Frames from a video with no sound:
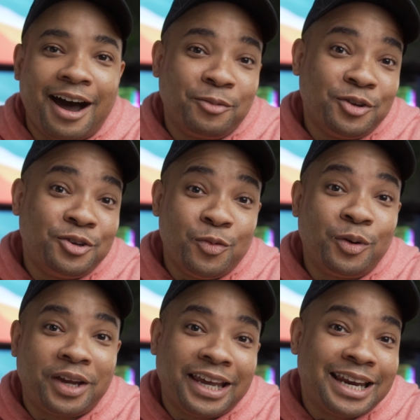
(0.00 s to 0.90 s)
you
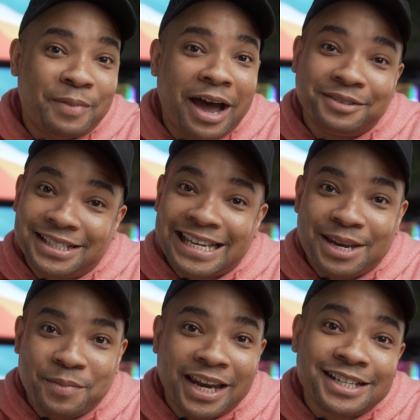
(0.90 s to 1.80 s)
will get about
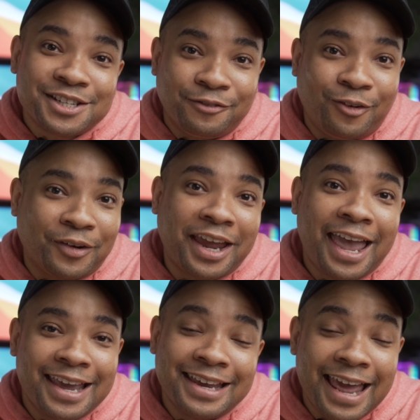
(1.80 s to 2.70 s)
10 minutes of
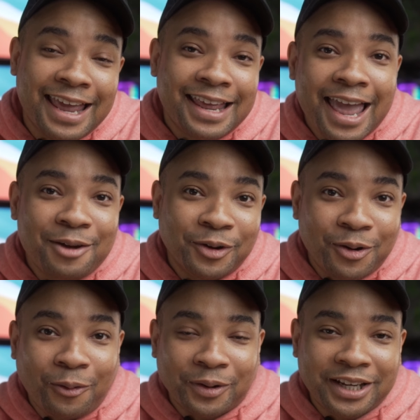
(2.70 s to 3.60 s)
4K and 8K
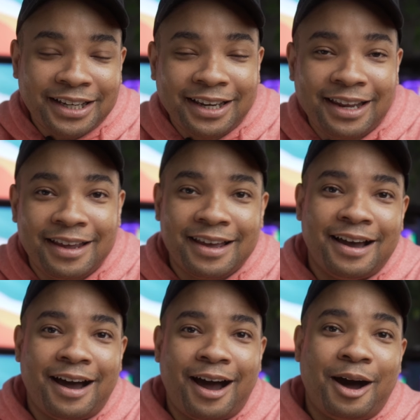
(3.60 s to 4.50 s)
recording.
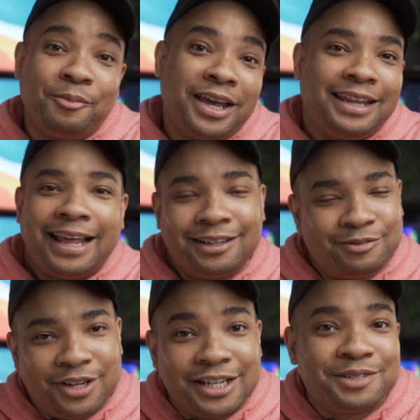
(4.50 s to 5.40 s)
And
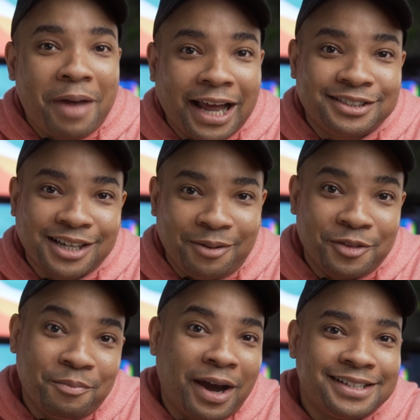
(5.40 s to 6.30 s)
that does match up
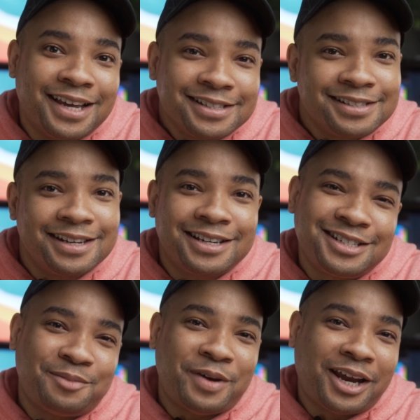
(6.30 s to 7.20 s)
with my testing,
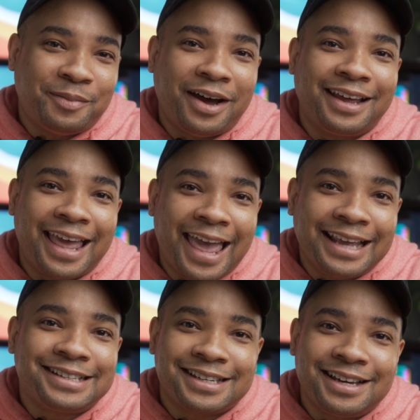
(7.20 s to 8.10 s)
because about
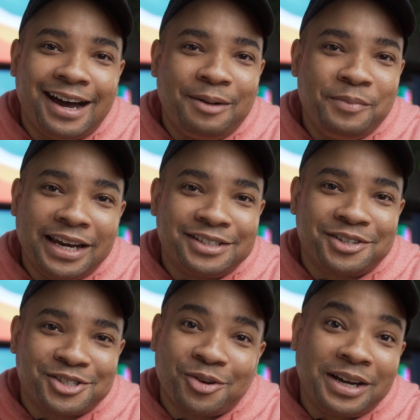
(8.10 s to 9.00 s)
8 minutes
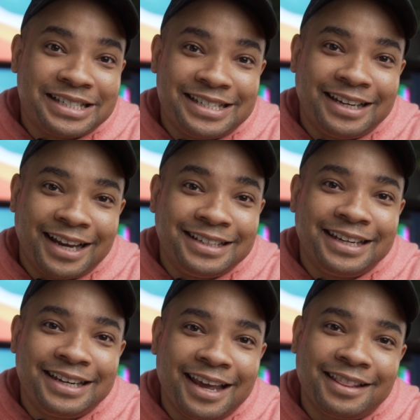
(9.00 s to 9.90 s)
or so I
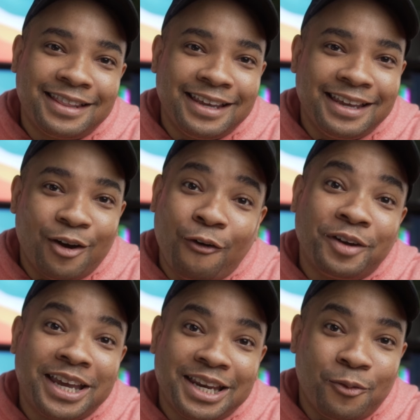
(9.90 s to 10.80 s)
did get the
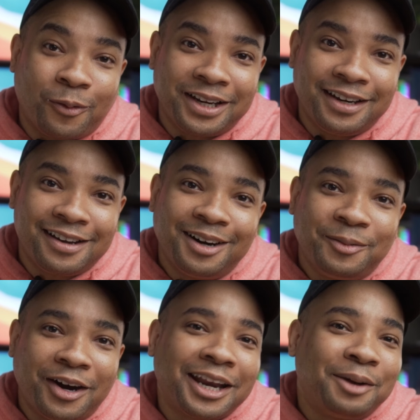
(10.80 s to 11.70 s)
overheating warning to come
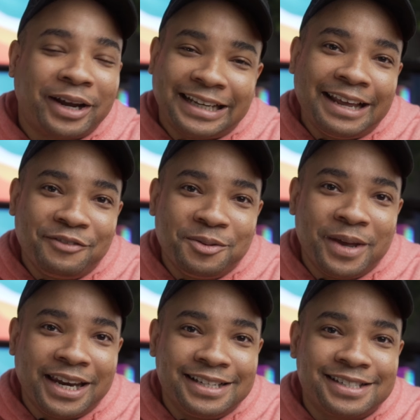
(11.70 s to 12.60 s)
on, and about 11
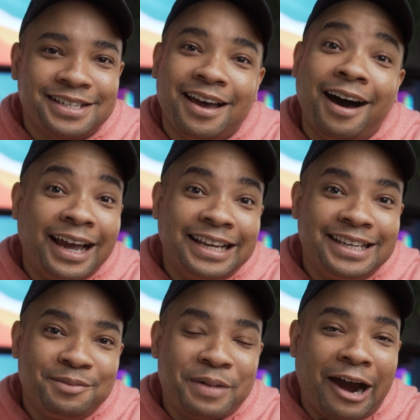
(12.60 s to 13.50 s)
minutes it
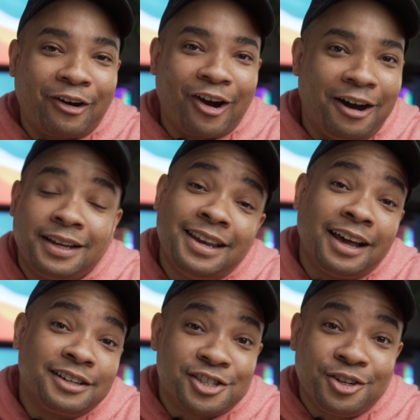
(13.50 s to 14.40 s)
did power off.
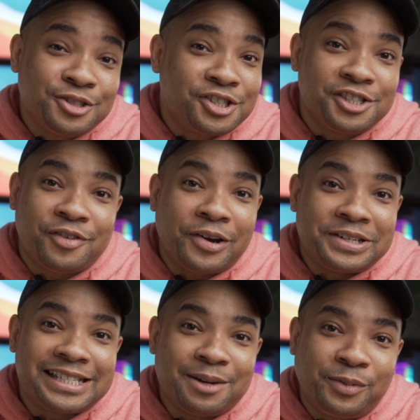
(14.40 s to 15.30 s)
Now the solution is very
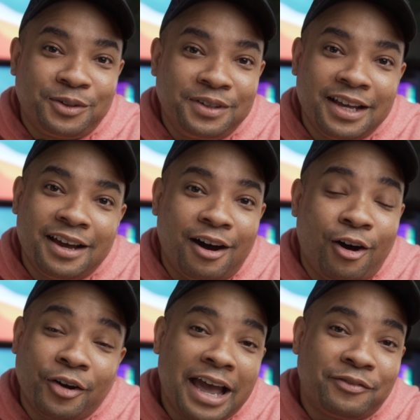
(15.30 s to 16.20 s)
simple.
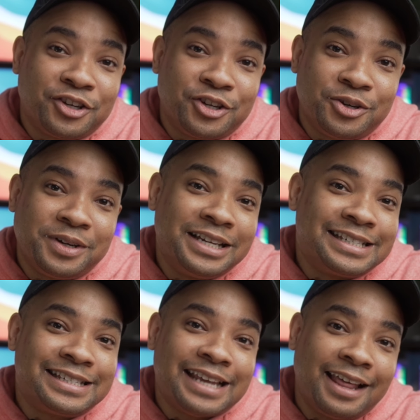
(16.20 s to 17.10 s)
All you have to do is
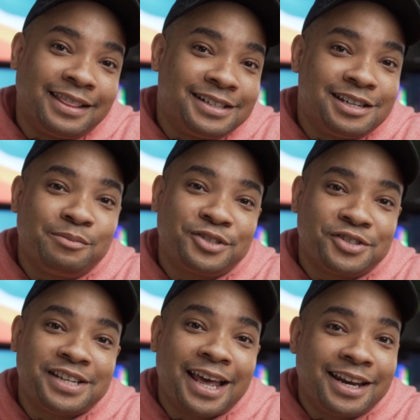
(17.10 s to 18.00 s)
set the temperature
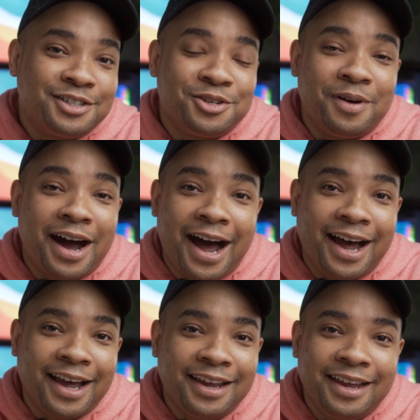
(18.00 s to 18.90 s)
setting to high,